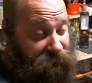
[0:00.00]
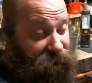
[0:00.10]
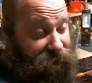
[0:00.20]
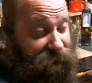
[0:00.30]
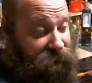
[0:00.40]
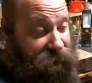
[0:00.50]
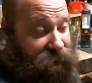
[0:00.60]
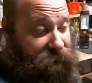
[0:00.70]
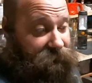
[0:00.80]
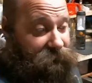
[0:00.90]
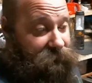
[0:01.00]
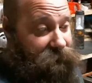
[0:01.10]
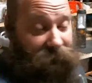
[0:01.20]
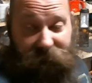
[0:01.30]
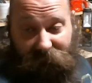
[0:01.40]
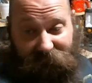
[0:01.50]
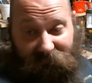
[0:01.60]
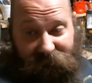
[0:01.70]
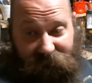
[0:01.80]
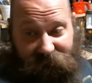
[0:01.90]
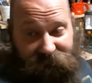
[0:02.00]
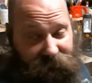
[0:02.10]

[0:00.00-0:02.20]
now. I know I got kids and